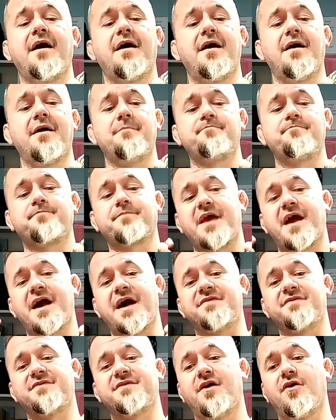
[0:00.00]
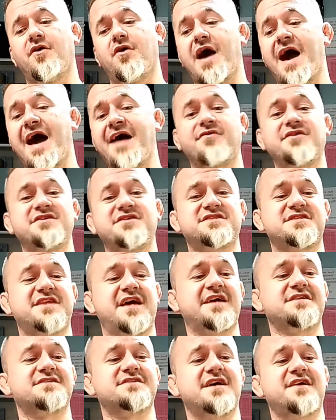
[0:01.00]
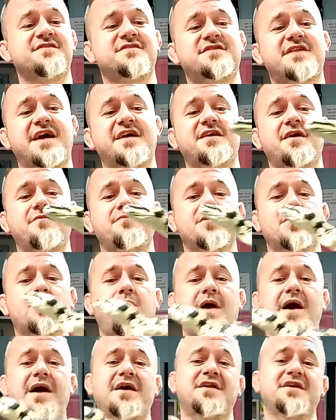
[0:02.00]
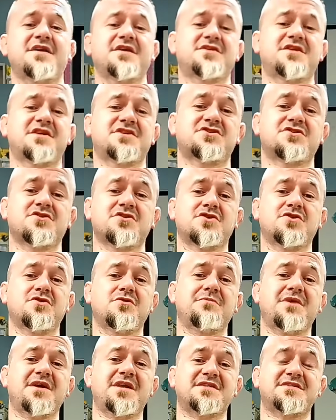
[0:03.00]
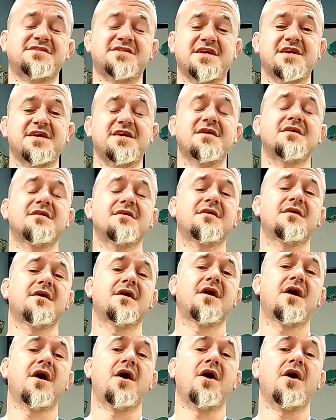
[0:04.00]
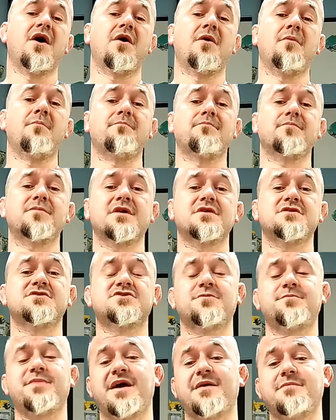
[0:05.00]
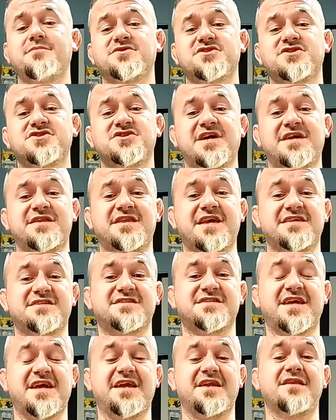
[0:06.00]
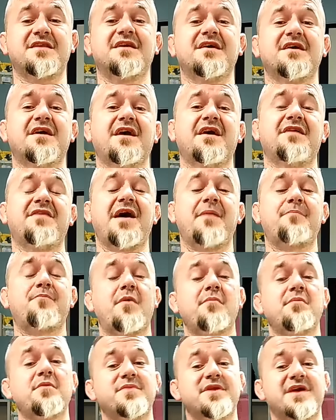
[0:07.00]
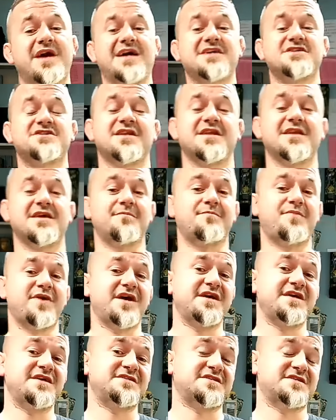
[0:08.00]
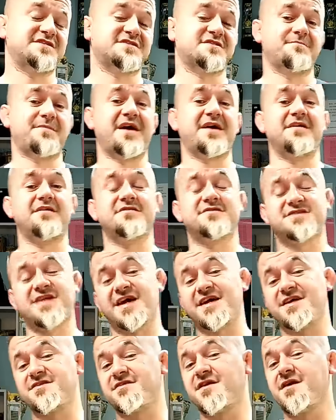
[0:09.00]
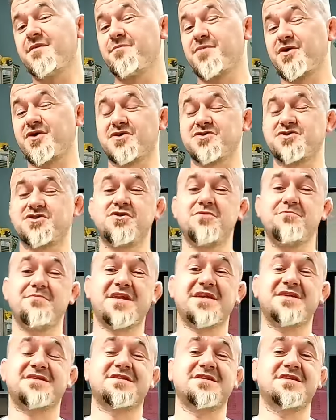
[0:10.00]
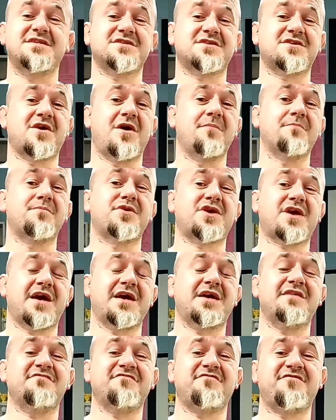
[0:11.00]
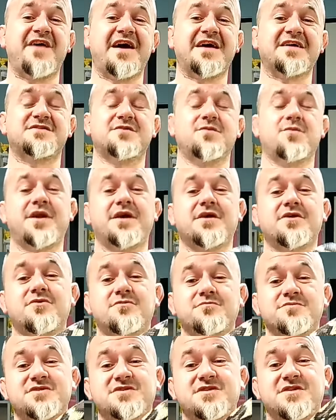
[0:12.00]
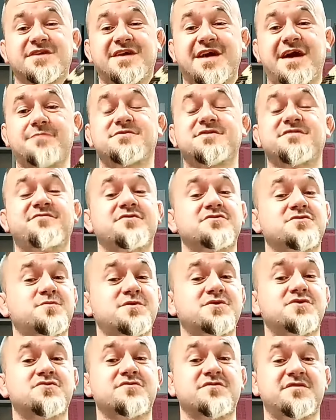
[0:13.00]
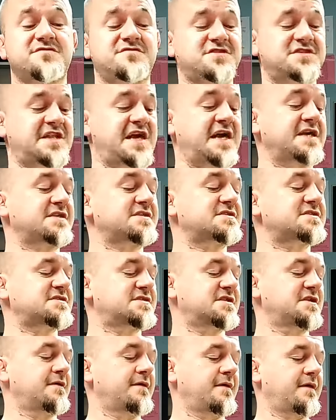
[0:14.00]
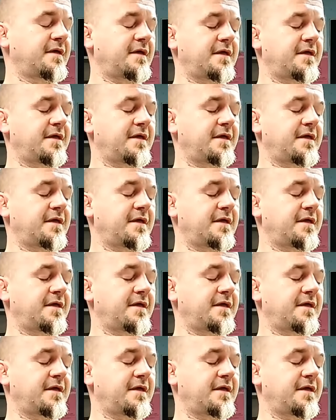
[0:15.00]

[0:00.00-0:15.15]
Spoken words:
and or arid snakes, and they don't require the additional humidity to be able to shed their skin, and they're probably actually a bit easier to maintain because humidity is a complicating factor when it comes to the captive husbandry of snakes.